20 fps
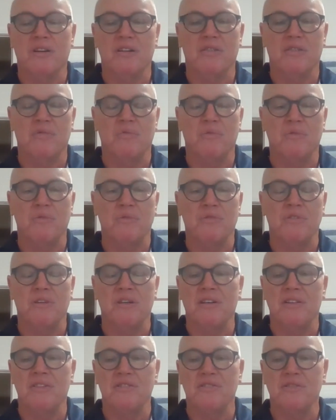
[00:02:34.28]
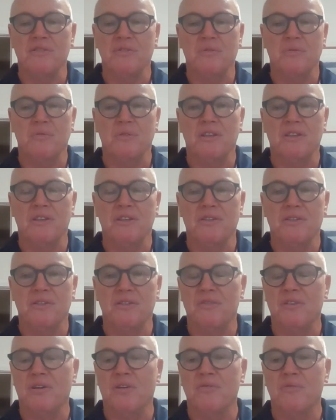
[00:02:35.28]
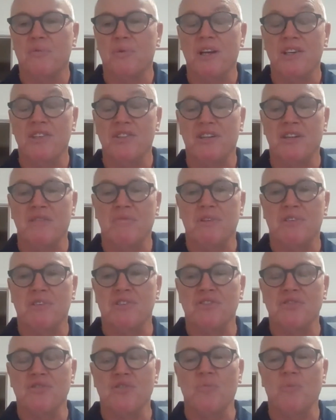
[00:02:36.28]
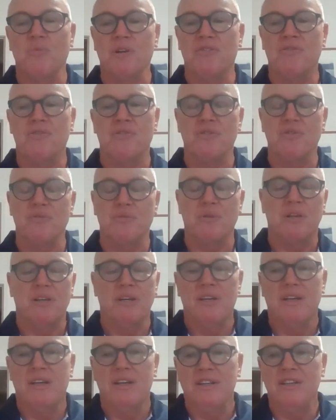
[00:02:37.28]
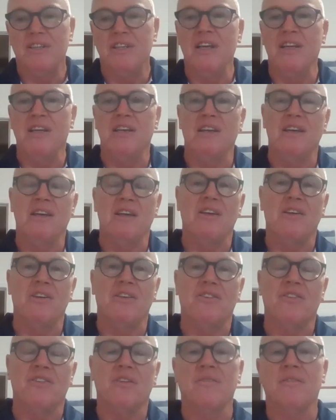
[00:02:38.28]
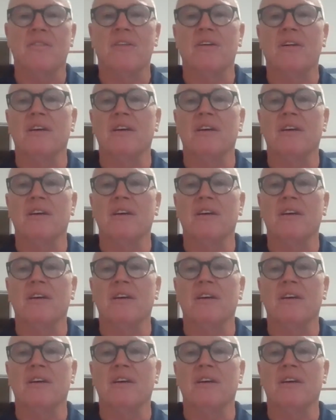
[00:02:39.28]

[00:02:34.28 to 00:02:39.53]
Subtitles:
route into yacht racing, which is normally through dinghies and